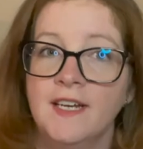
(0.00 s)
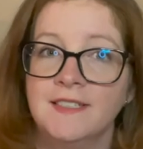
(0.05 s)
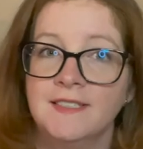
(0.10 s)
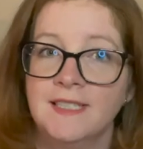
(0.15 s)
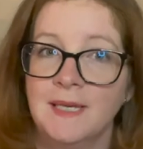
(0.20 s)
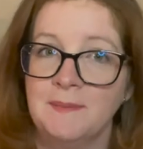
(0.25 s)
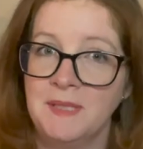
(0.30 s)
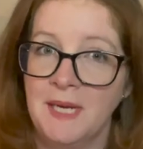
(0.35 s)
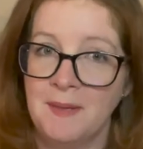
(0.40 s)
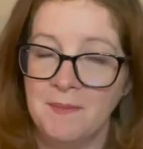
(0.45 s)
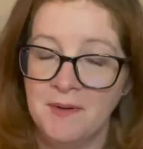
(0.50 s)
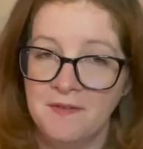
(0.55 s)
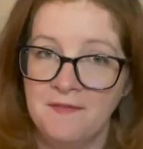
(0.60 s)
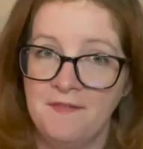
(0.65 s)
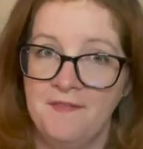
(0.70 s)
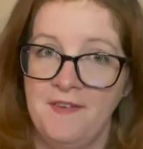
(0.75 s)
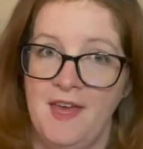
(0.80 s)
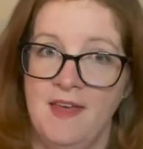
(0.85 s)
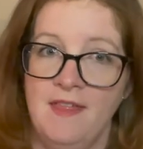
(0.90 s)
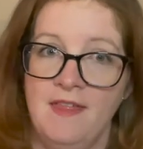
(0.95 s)
September
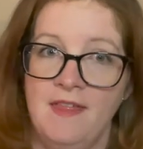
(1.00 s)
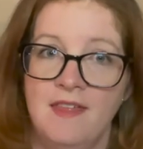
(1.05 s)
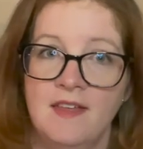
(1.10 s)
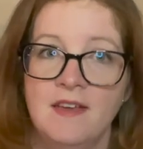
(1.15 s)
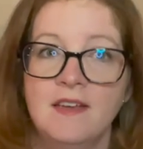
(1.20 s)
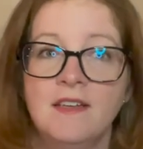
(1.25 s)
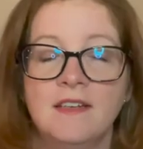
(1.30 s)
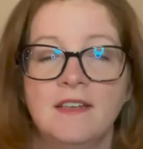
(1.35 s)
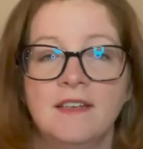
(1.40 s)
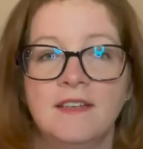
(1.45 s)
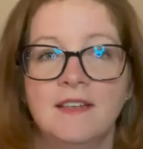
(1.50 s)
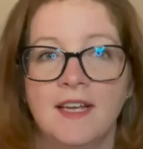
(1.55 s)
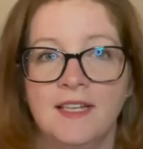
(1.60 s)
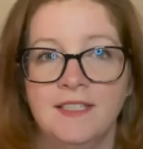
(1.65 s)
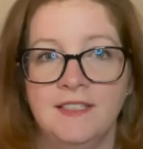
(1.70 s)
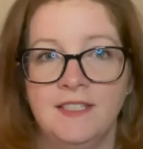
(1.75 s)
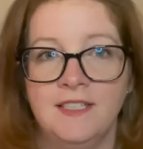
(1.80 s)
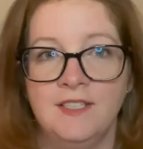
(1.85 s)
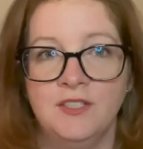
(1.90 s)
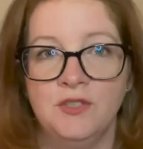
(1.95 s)
5th,
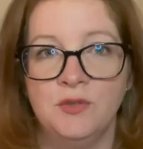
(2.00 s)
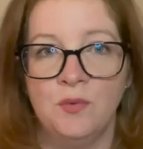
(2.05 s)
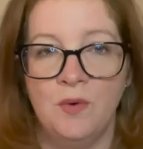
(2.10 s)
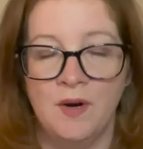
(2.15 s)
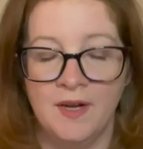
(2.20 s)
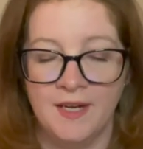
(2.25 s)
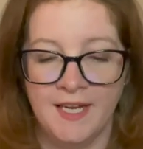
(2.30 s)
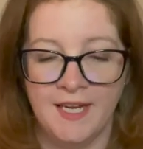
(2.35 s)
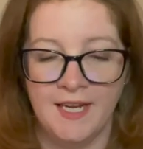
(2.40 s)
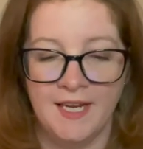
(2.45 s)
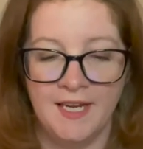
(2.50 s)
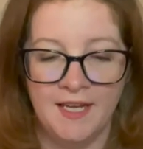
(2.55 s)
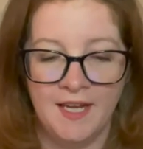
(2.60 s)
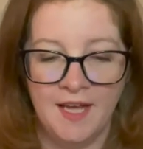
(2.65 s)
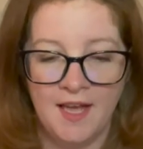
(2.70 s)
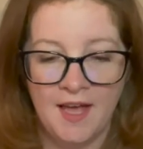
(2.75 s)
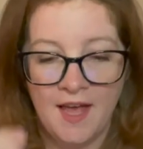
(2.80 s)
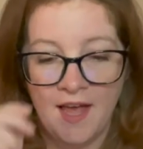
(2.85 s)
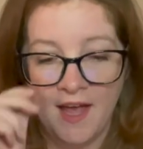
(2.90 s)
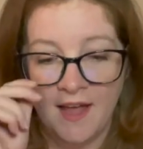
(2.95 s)
1920,
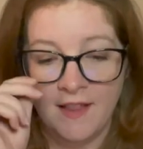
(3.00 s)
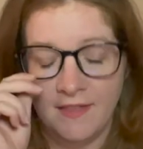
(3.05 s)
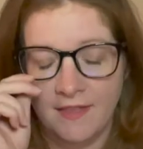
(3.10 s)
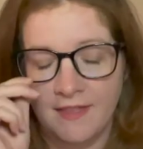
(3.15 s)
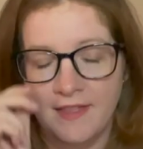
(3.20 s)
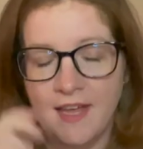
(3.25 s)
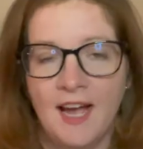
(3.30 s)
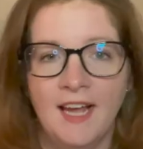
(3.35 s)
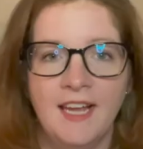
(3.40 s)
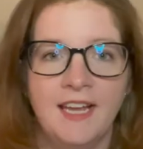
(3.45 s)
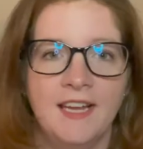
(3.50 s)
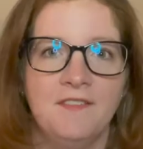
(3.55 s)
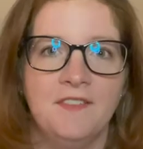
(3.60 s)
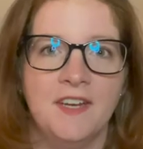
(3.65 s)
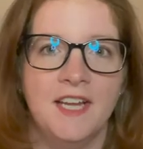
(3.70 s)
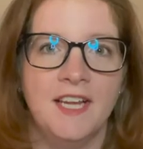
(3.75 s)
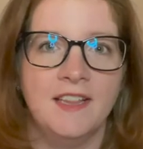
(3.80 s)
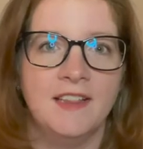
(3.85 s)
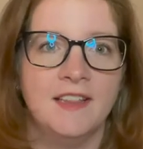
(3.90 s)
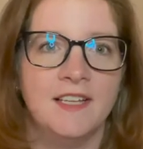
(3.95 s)
that
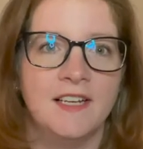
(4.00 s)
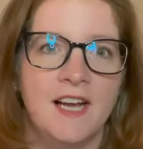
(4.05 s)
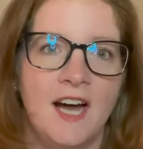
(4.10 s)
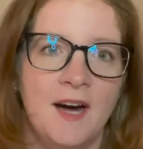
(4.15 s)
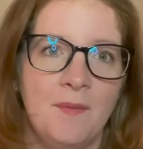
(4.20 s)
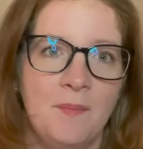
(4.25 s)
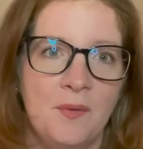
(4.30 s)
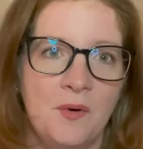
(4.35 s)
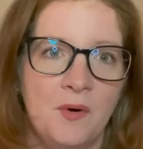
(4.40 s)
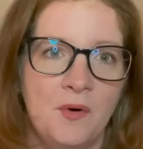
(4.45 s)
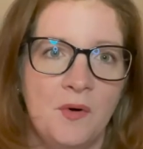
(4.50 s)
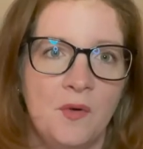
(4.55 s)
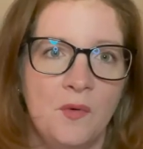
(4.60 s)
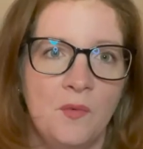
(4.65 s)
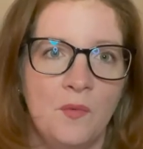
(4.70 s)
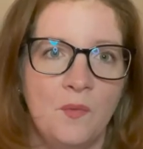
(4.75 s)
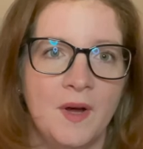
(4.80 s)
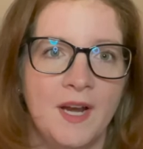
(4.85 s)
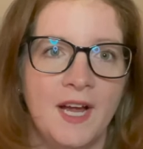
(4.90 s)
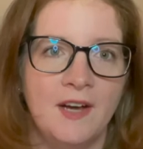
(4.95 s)
evening, the
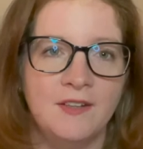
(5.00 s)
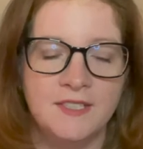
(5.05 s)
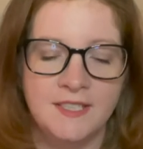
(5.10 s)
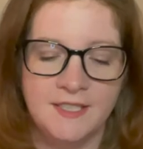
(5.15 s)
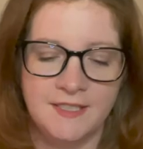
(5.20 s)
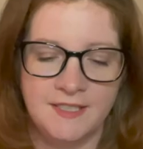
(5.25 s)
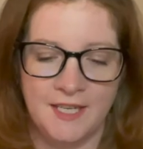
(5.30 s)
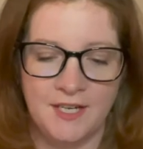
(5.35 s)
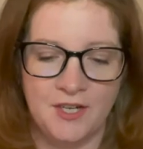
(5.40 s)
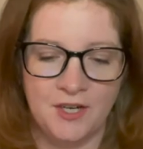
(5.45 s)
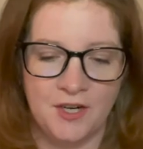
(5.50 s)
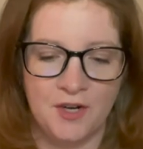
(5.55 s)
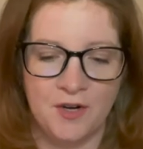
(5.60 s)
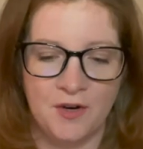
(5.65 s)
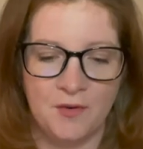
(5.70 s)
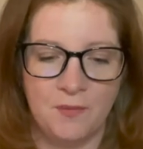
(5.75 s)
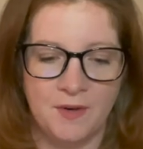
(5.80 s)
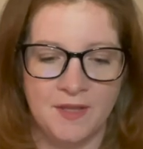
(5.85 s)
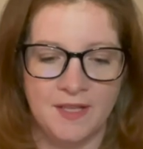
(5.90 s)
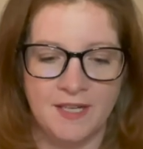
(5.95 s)
couple went out to
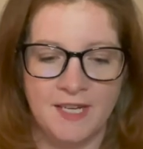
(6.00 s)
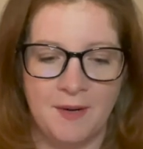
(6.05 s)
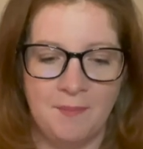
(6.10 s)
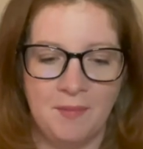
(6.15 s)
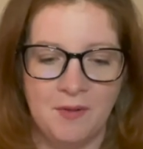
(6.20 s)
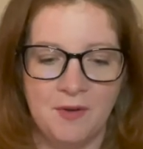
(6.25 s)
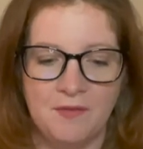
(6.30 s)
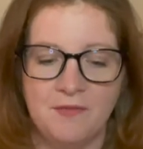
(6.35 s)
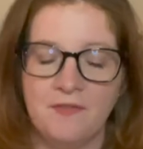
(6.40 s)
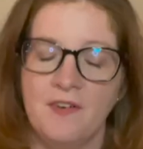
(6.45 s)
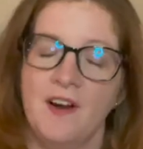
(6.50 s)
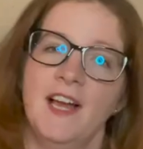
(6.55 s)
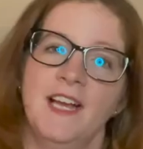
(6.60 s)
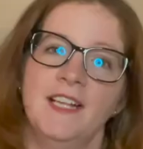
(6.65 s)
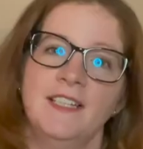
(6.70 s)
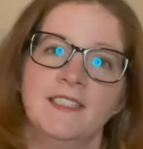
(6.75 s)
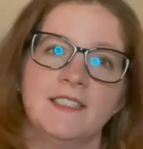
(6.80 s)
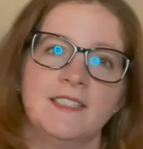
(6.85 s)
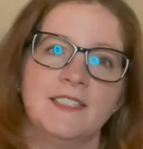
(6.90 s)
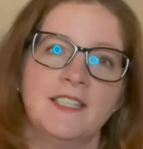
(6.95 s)
dinner with a couple of
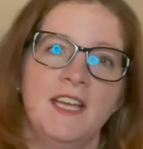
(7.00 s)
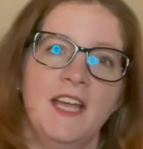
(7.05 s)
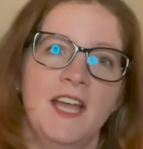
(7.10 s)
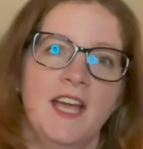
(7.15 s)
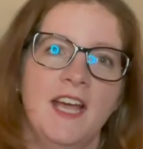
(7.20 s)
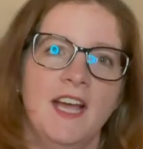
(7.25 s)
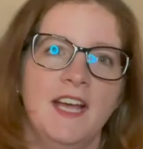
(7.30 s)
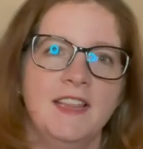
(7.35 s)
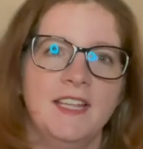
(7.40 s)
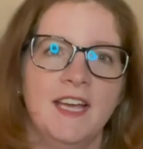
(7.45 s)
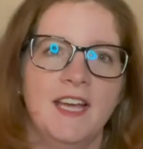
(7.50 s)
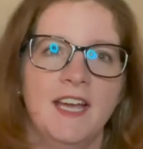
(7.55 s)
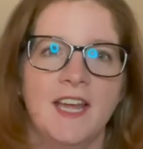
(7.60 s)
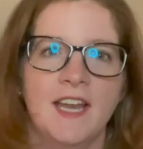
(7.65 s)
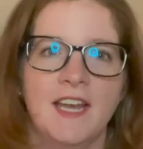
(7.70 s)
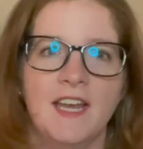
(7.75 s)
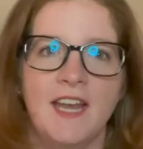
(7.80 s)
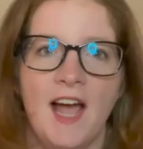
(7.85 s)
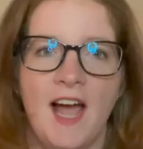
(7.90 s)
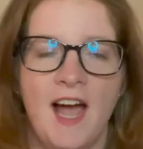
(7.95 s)
friends, and
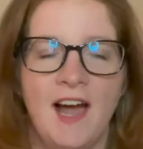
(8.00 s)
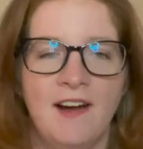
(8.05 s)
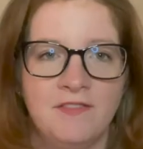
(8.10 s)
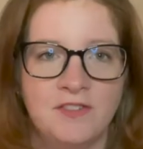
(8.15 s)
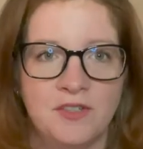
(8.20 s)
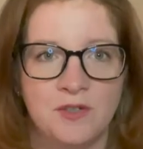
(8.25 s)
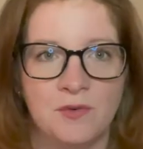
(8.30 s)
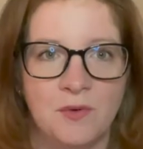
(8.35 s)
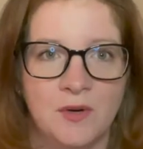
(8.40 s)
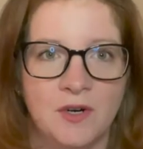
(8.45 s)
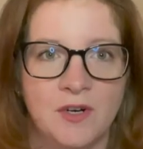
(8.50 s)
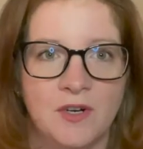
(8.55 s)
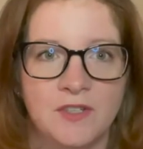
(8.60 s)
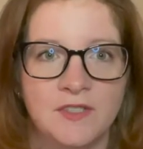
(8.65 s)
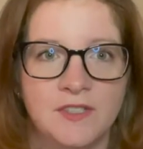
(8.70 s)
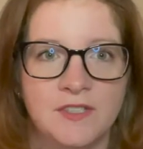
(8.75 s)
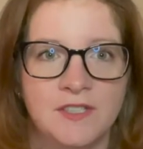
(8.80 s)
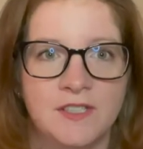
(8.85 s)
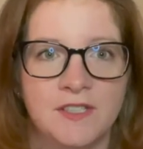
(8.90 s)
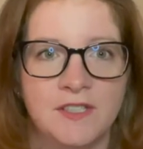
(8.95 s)
then
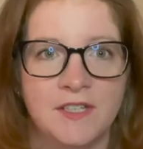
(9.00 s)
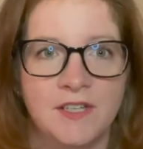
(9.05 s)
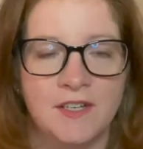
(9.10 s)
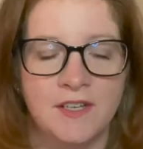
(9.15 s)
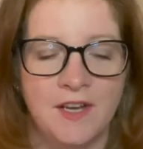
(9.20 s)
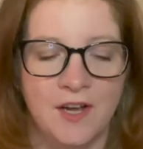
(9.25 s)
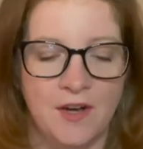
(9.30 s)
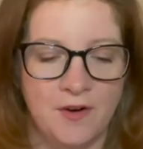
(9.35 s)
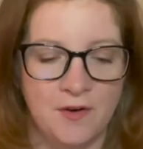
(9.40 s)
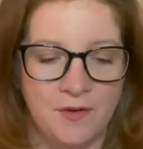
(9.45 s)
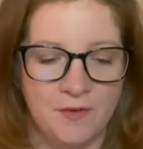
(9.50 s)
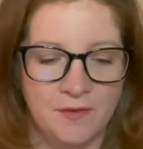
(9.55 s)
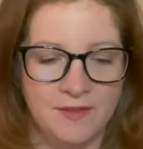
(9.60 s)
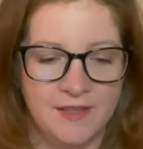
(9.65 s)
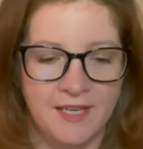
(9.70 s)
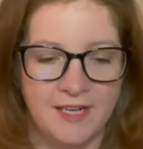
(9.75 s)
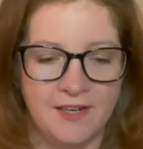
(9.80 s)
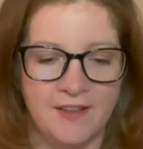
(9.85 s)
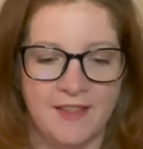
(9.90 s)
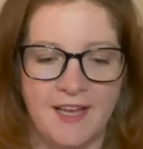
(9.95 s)
afterwards, you know,
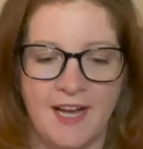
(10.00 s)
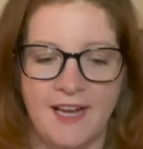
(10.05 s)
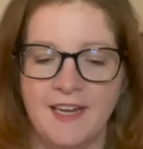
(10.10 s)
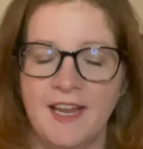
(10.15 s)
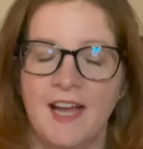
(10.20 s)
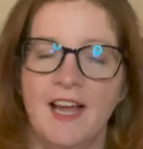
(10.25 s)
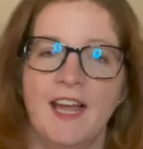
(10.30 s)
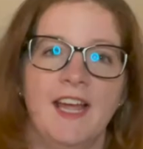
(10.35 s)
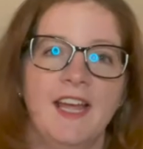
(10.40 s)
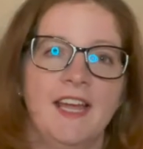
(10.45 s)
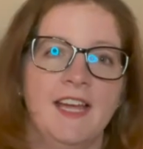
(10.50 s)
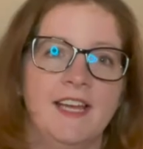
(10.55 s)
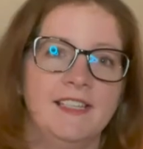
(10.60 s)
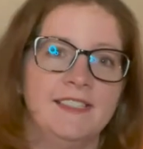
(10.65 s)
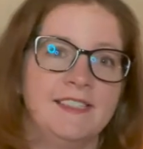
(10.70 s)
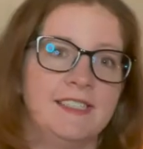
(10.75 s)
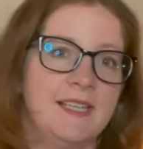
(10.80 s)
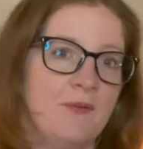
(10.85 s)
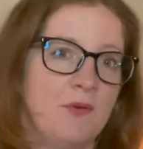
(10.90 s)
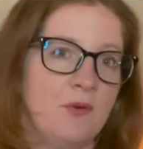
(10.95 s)
later that night,
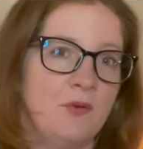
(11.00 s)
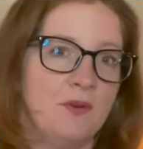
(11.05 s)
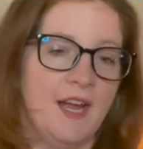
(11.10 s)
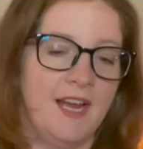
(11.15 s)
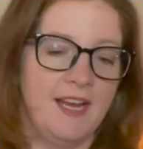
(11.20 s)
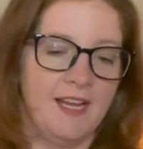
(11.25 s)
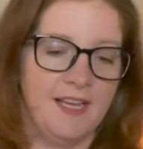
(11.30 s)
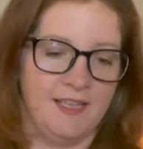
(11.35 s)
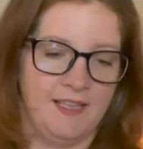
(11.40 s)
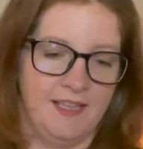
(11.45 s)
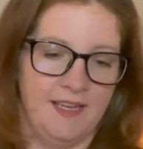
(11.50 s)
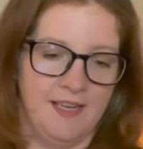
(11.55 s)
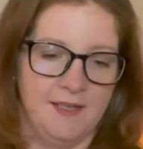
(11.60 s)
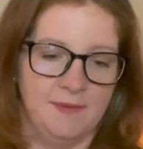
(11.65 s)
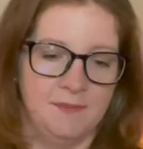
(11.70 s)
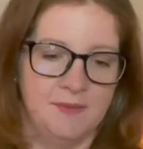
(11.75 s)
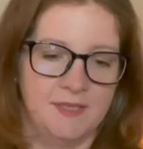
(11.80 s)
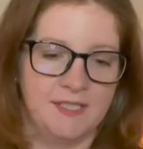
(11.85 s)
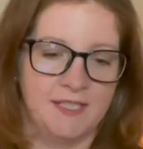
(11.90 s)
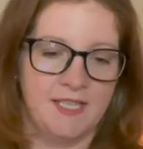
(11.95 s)
hit several
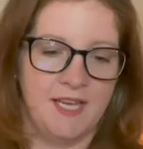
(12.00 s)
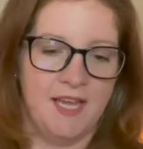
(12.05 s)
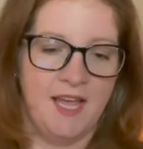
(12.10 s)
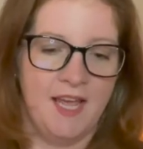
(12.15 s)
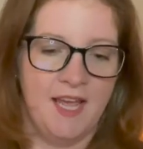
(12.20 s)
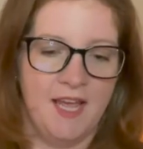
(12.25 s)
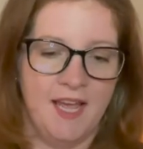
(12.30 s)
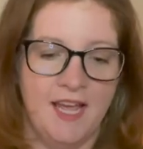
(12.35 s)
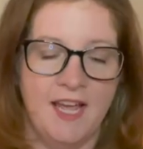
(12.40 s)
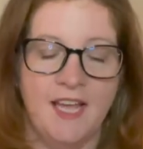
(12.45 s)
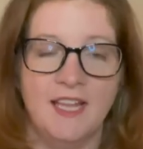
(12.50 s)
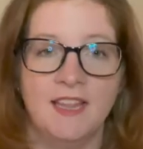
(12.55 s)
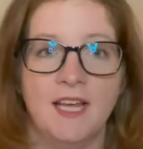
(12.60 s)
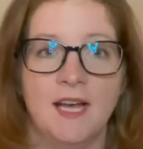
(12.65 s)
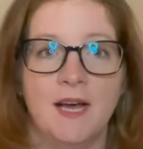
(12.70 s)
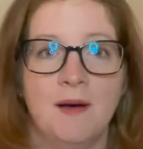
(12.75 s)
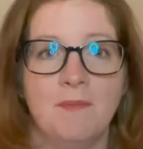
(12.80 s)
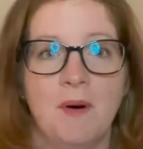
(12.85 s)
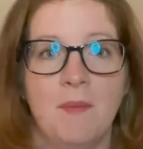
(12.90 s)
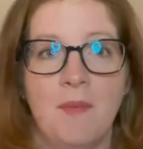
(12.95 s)
nightclubs in
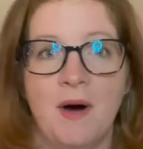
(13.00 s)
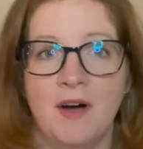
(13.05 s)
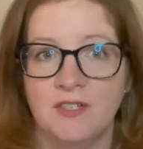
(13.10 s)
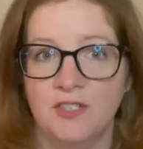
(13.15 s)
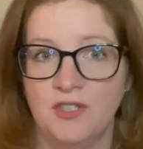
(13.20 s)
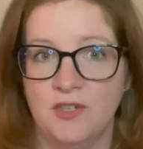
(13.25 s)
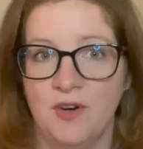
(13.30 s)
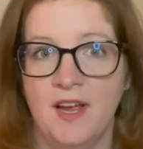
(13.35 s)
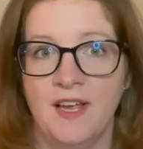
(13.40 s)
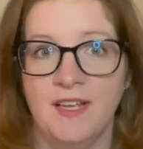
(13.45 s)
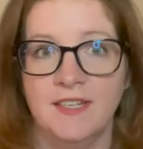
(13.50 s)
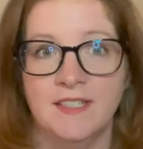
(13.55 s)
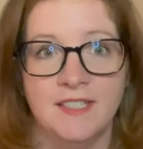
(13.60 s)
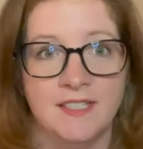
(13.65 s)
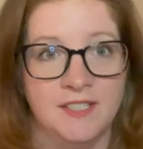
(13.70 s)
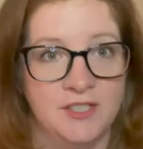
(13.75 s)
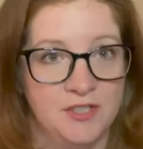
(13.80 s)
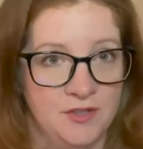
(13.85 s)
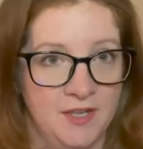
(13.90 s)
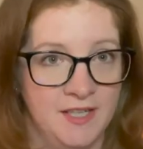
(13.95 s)
the Montmartre
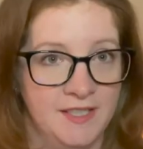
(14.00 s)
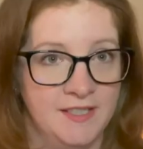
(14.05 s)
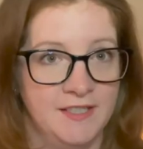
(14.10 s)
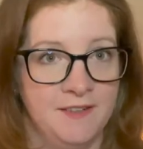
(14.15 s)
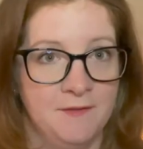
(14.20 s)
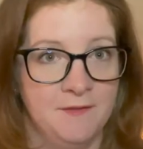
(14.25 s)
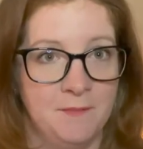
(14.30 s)
district of